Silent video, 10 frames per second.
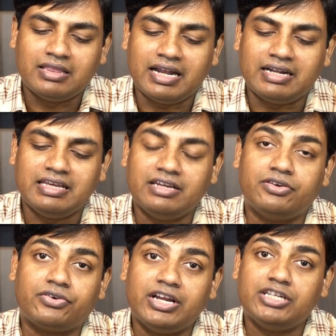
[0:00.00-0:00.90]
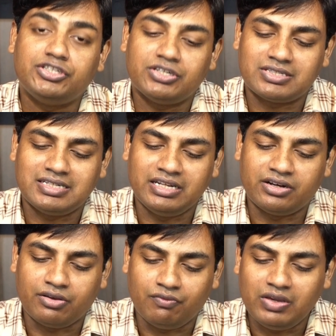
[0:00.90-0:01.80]
that He graciously
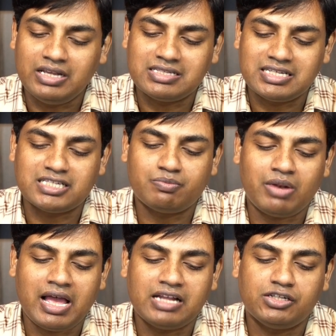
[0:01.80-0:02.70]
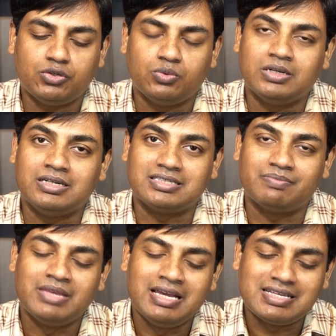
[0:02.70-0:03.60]
reveals His plan to us
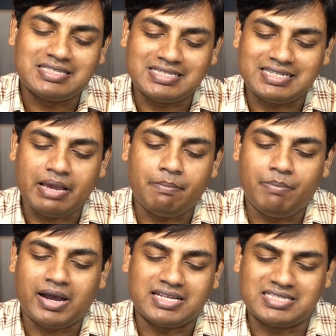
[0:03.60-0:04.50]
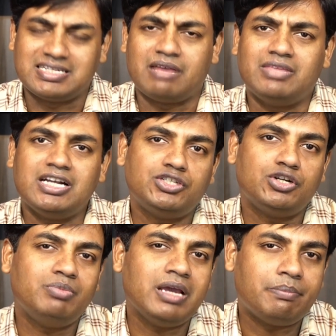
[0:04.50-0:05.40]
step by step. That
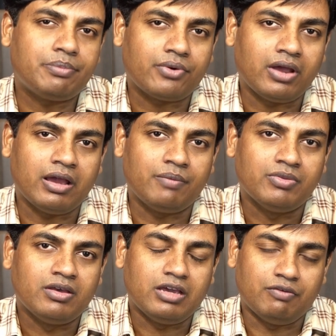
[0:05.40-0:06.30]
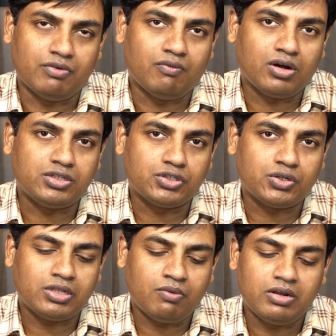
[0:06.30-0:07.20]
should be a prayer. If you want to
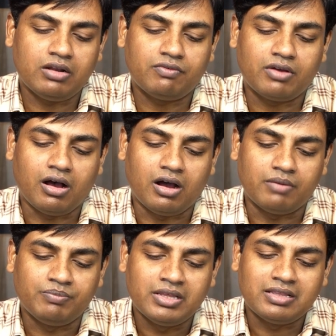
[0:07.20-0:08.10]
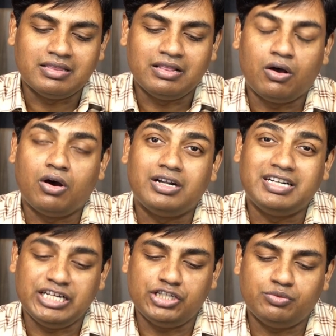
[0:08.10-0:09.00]
know the will of God, "Lord,
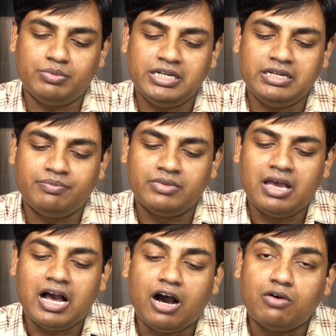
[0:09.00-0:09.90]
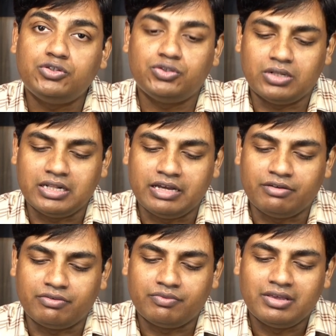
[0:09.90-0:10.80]
teach me how to
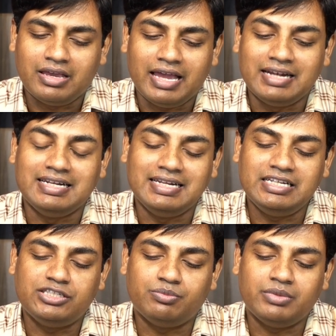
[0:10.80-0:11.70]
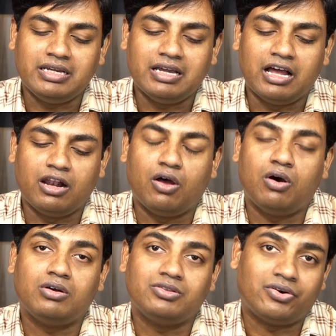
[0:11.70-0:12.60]
live and lead me
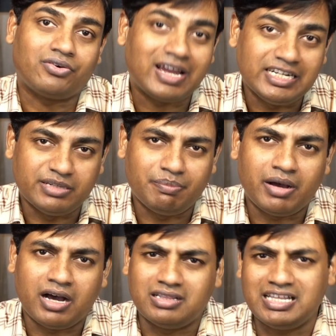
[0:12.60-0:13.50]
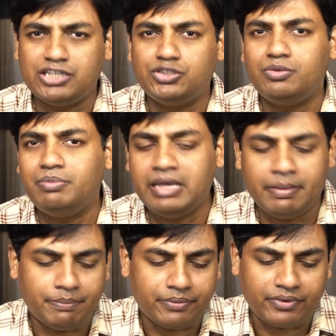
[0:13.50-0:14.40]
along the right path." That should be a
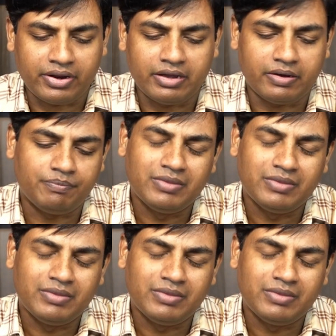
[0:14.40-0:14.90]
prayer